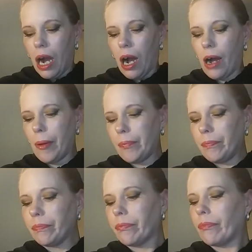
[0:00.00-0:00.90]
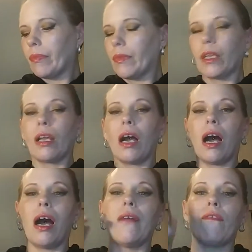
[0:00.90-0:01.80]

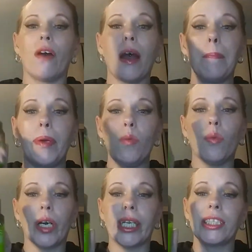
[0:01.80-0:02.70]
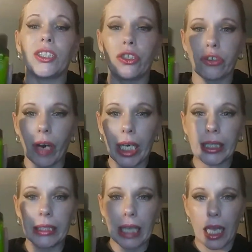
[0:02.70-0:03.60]
I've been wanting to try
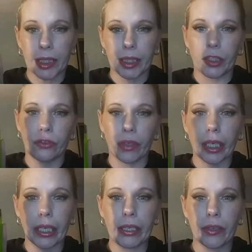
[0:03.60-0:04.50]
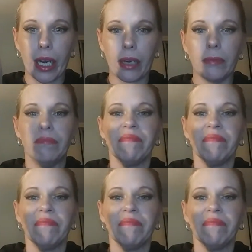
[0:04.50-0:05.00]
this essence for like a year now.